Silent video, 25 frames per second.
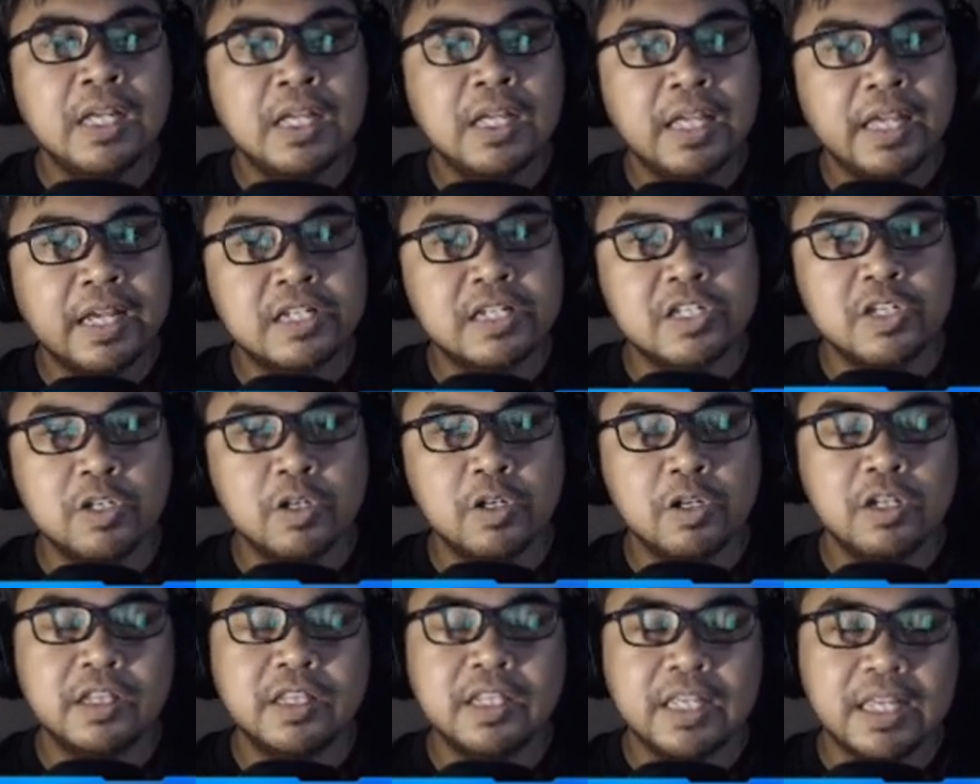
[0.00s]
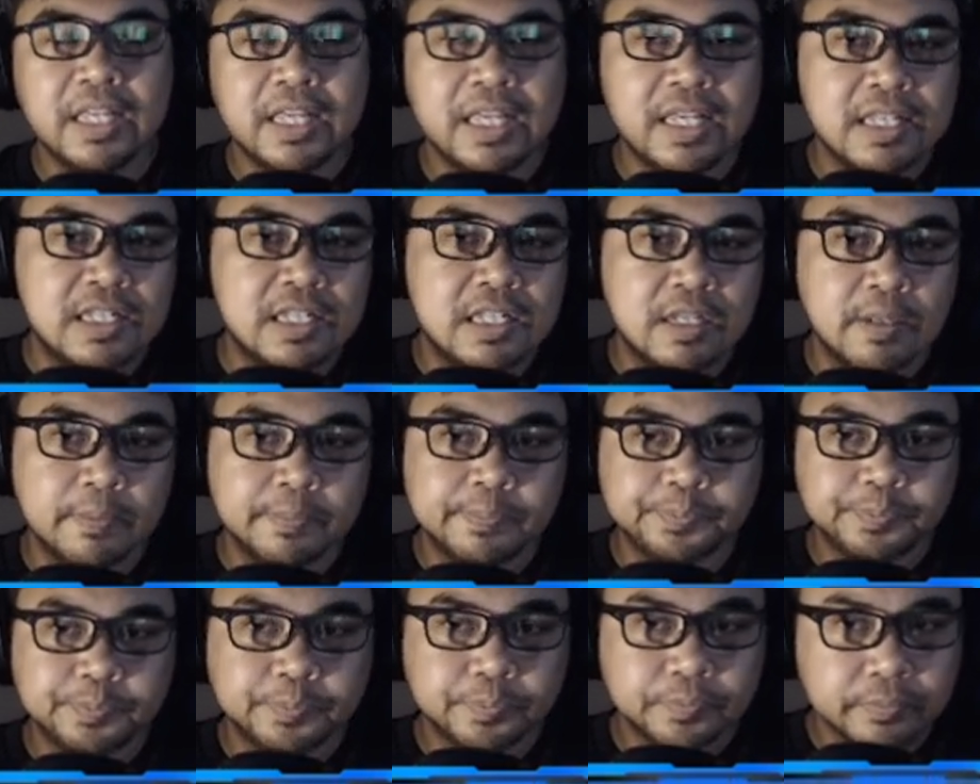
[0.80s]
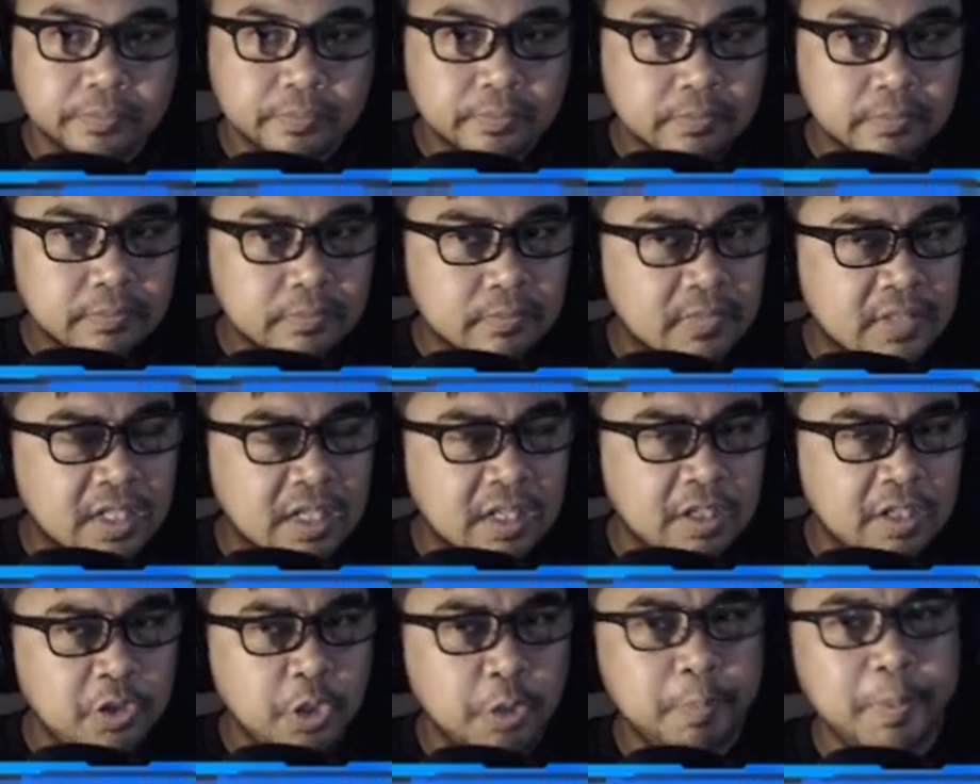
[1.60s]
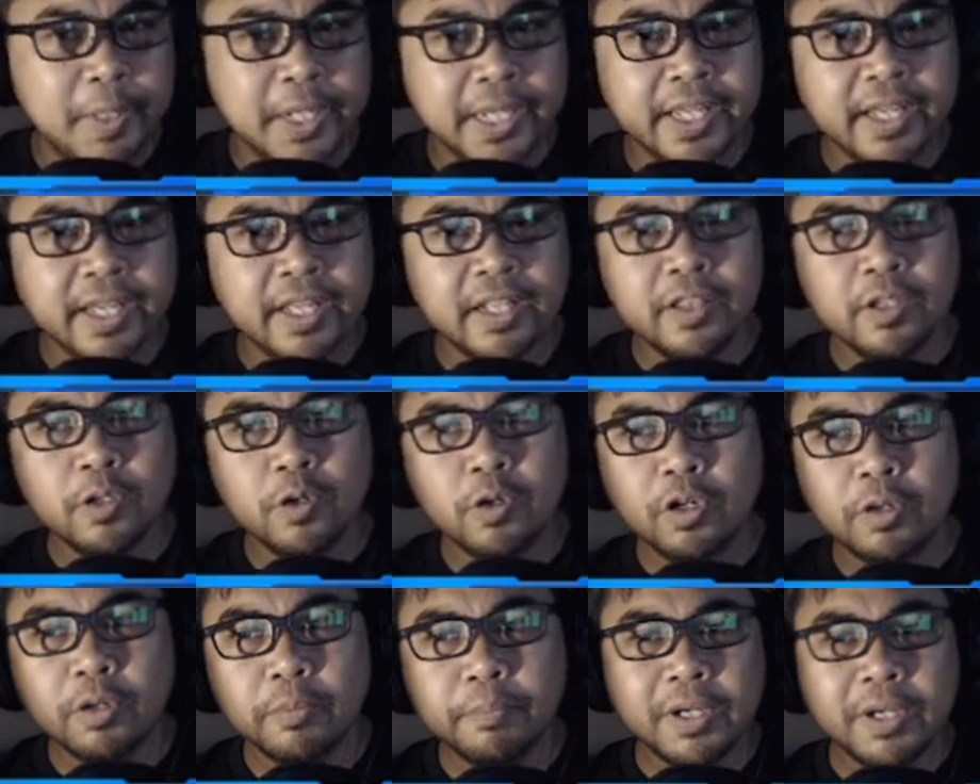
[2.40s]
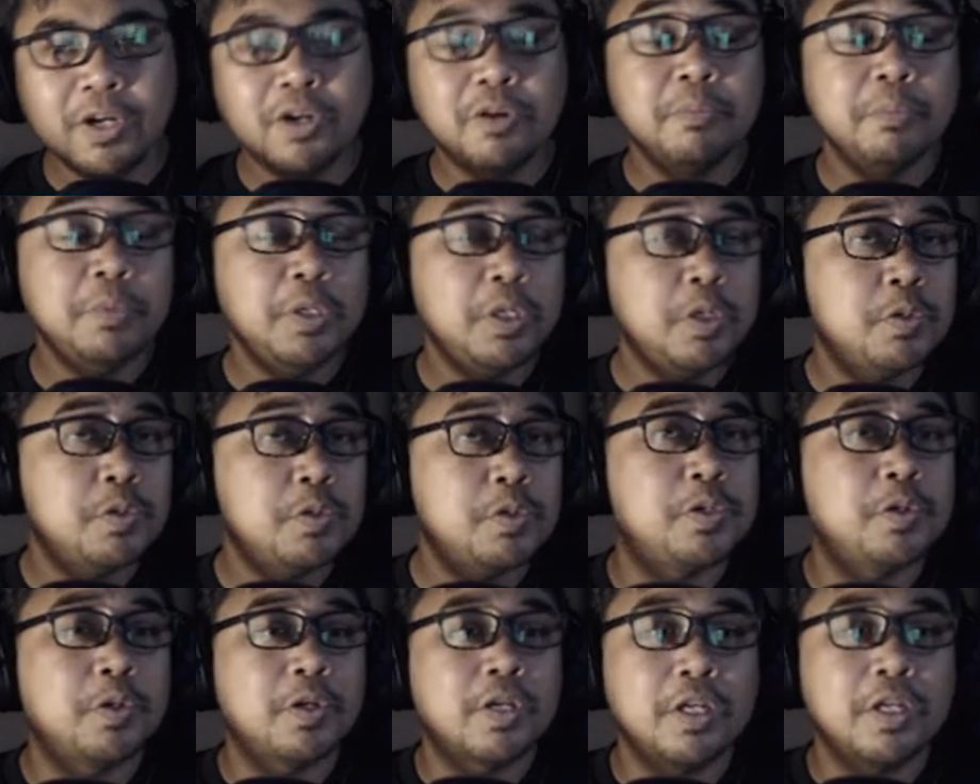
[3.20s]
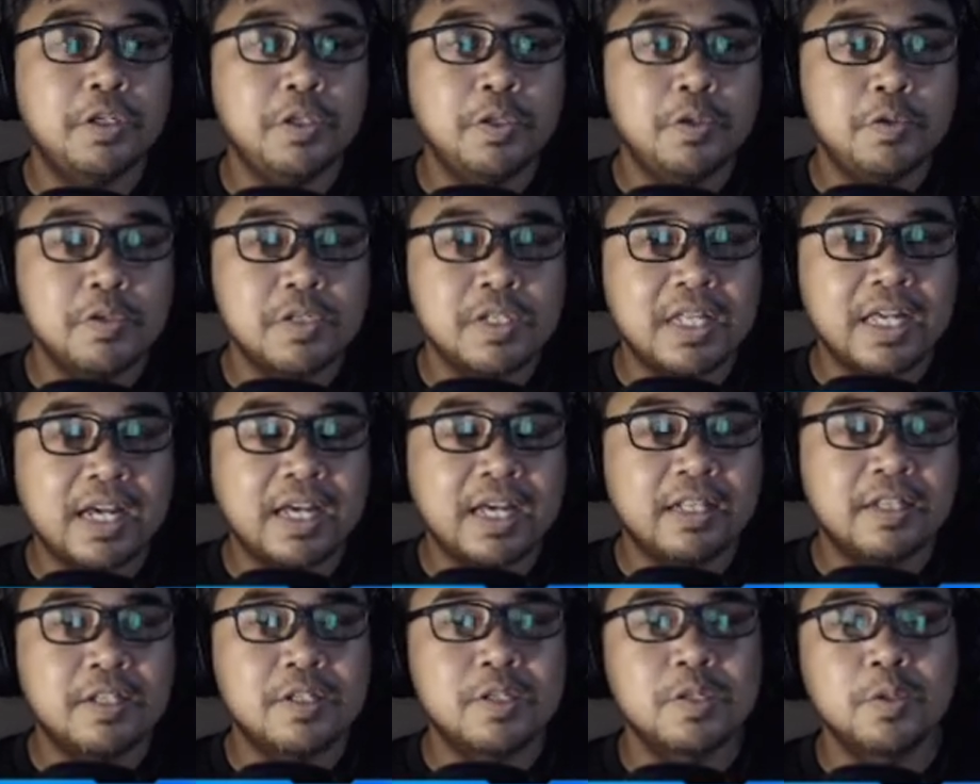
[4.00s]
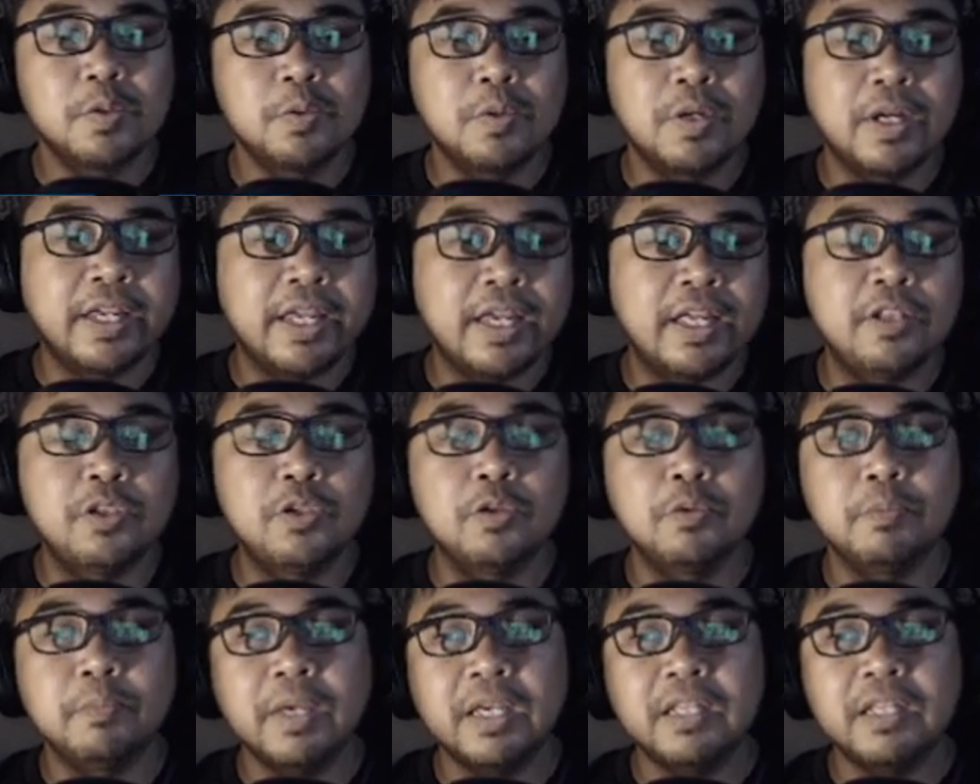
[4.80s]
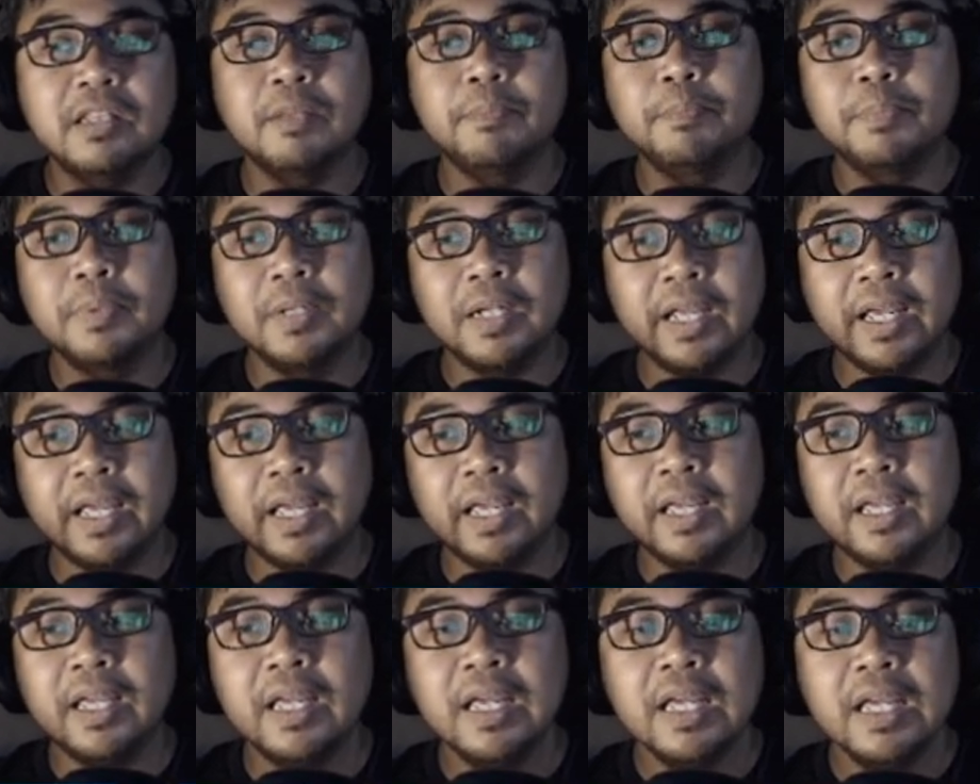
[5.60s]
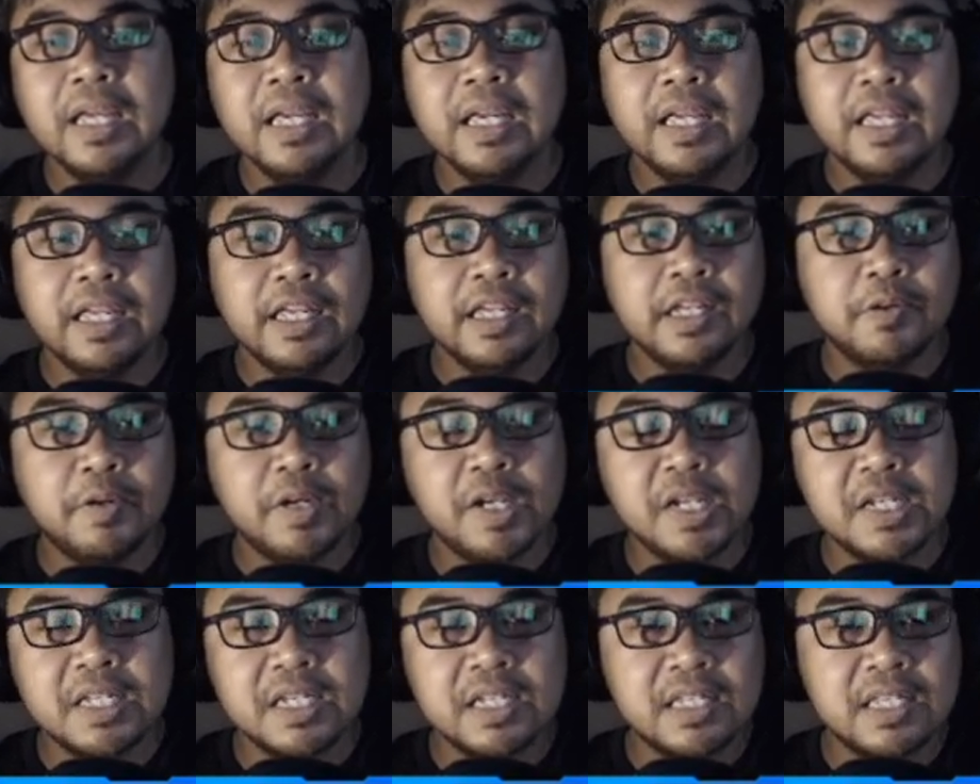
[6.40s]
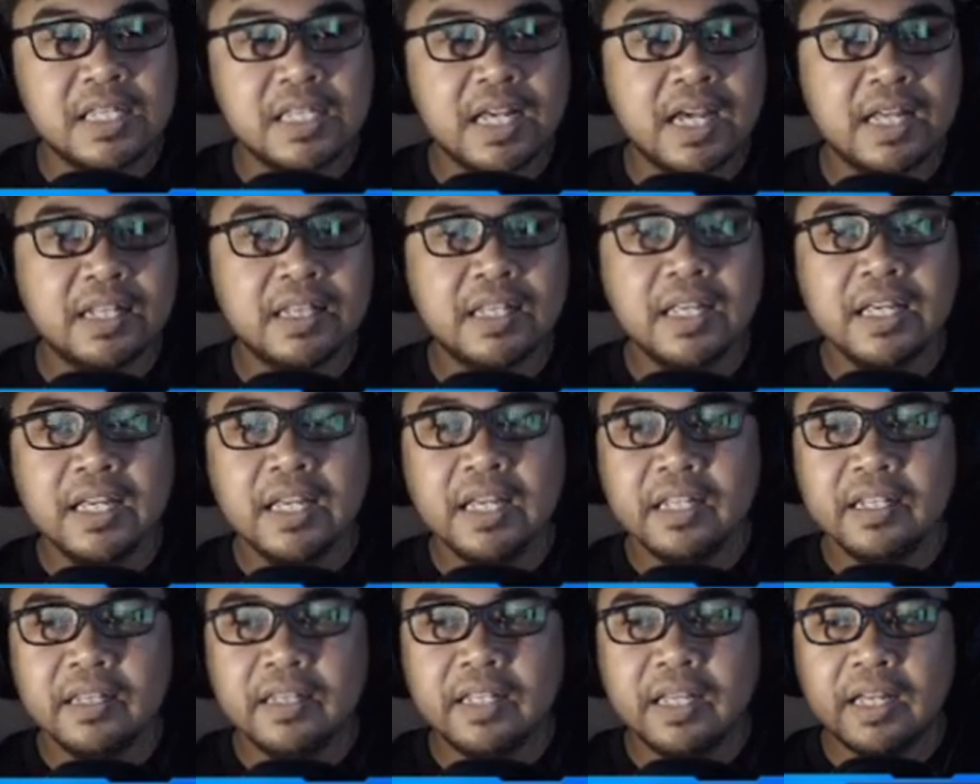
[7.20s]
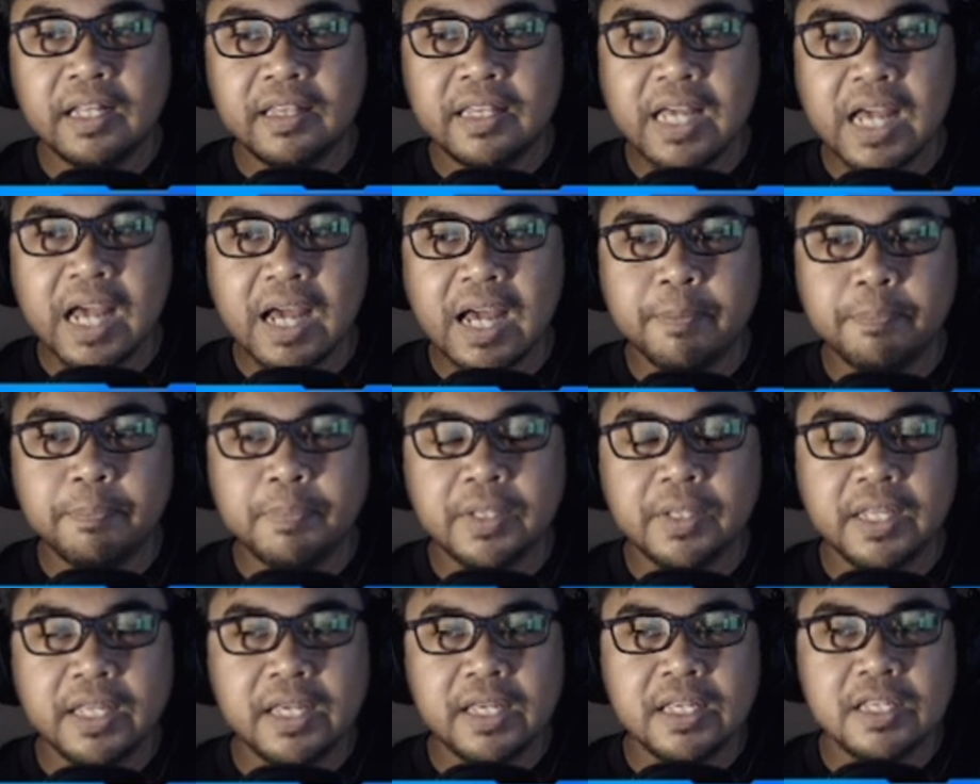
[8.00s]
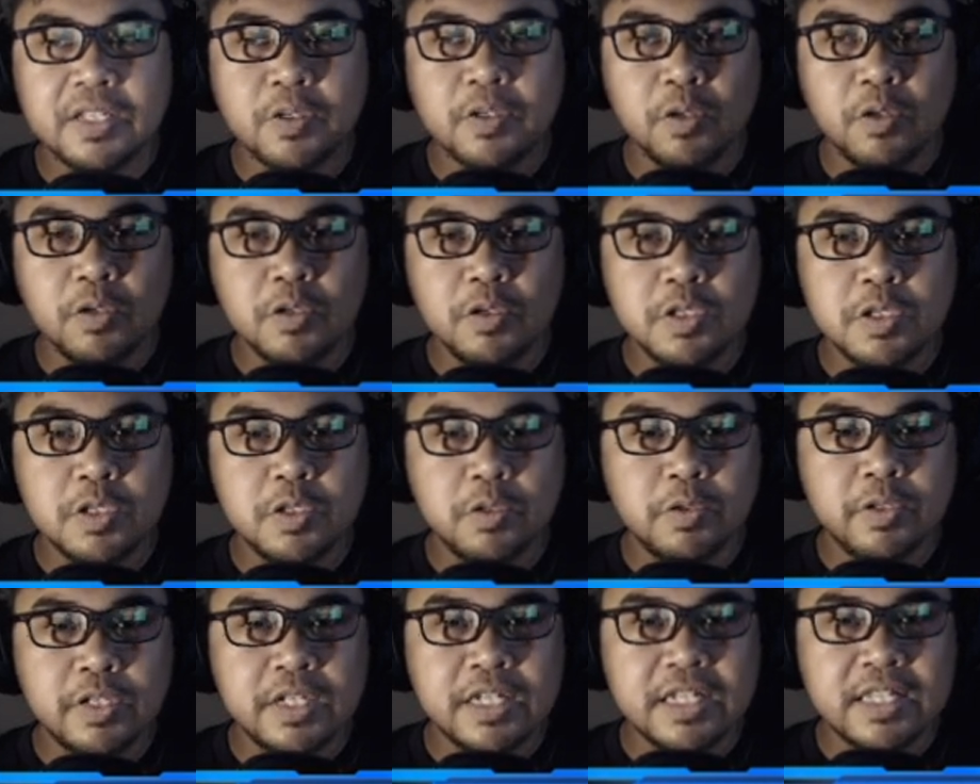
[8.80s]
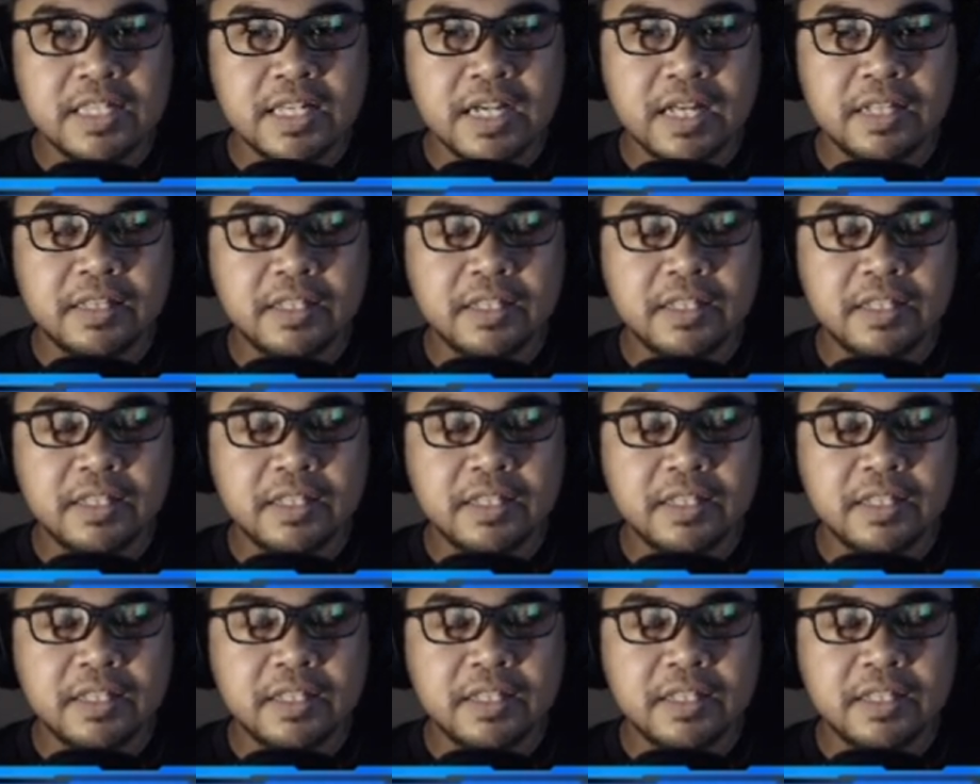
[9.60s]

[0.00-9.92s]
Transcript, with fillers: Exalt is duplicate or mirror muse, you can use that. So again to make the play increase in stat. The adapt is also a stat